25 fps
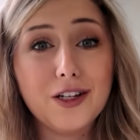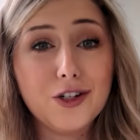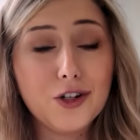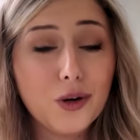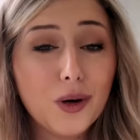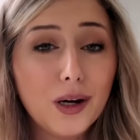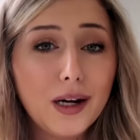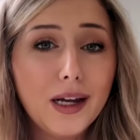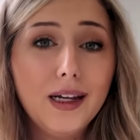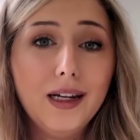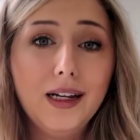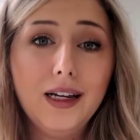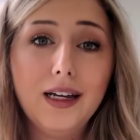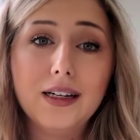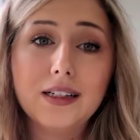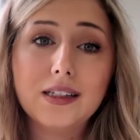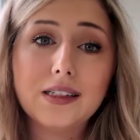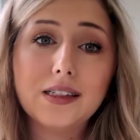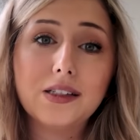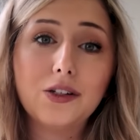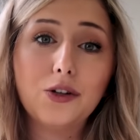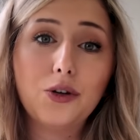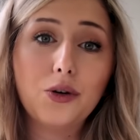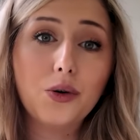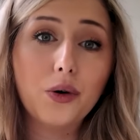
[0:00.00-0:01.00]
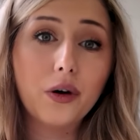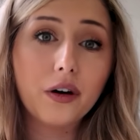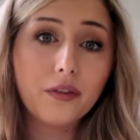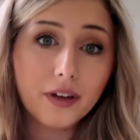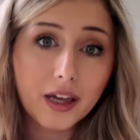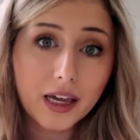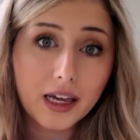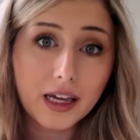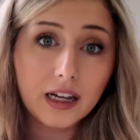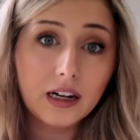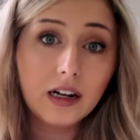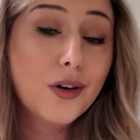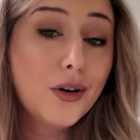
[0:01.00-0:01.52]
trainings, who have
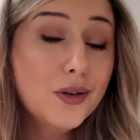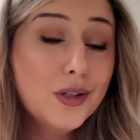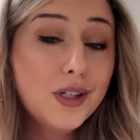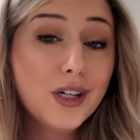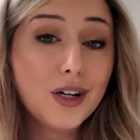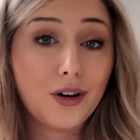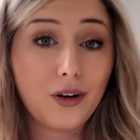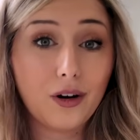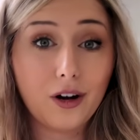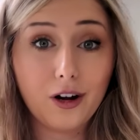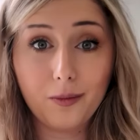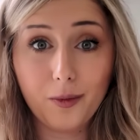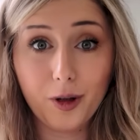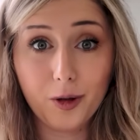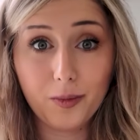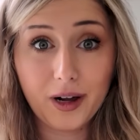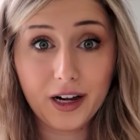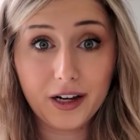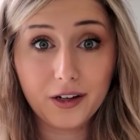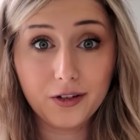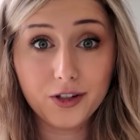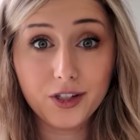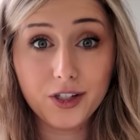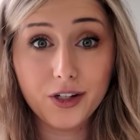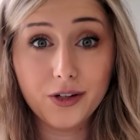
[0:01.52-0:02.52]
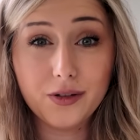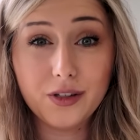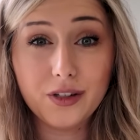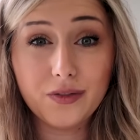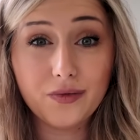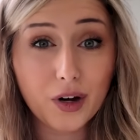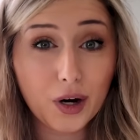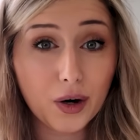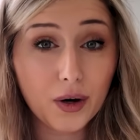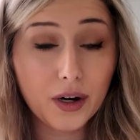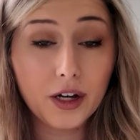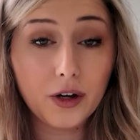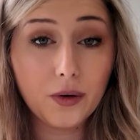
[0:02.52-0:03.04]
hit those incredible milestones
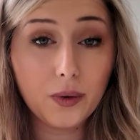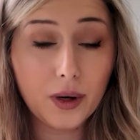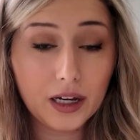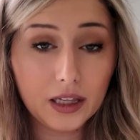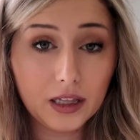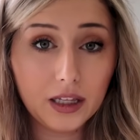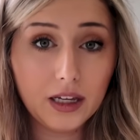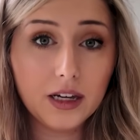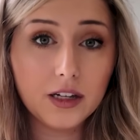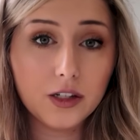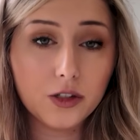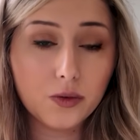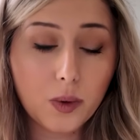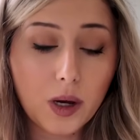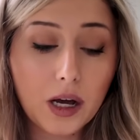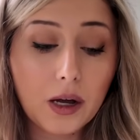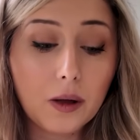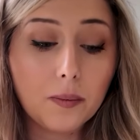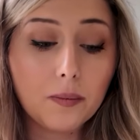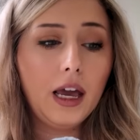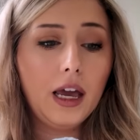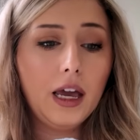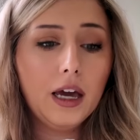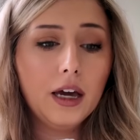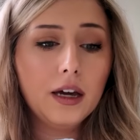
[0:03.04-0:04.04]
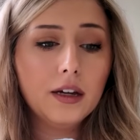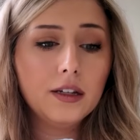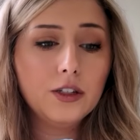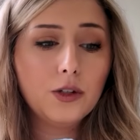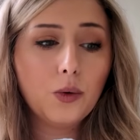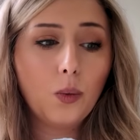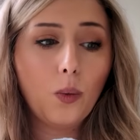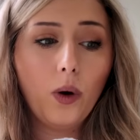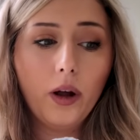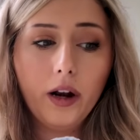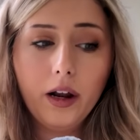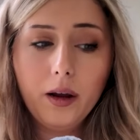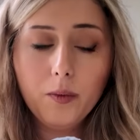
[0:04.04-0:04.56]
very quickly as well. And
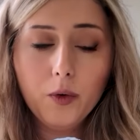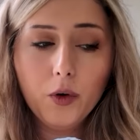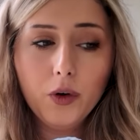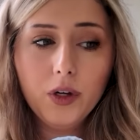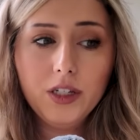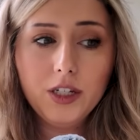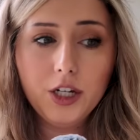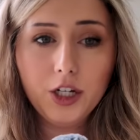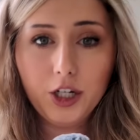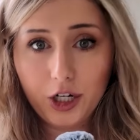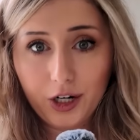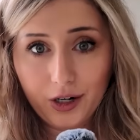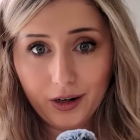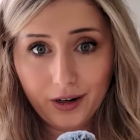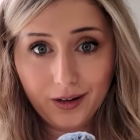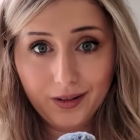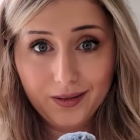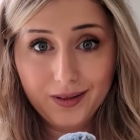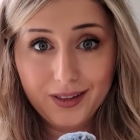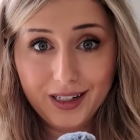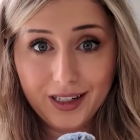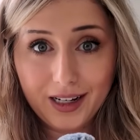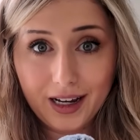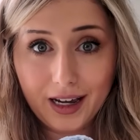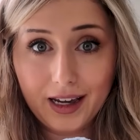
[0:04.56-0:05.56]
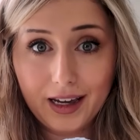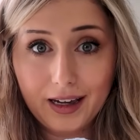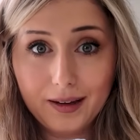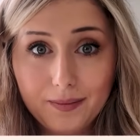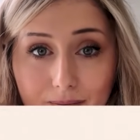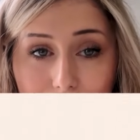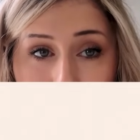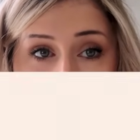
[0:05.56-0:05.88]
what I'm going to share today,